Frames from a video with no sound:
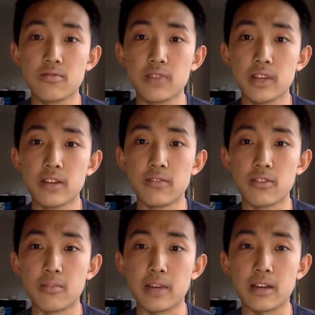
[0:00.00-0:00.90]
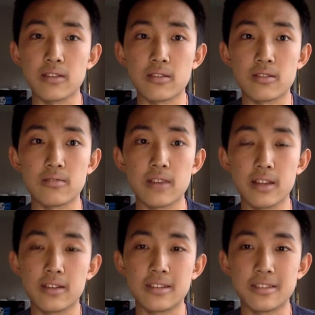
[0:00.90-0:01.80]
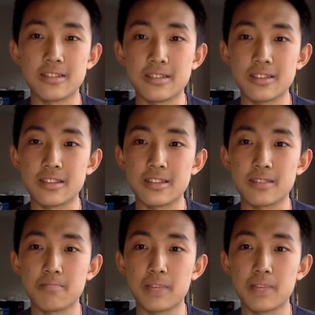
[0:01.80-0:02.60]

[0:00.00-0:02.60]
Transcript: video format, or rather, it's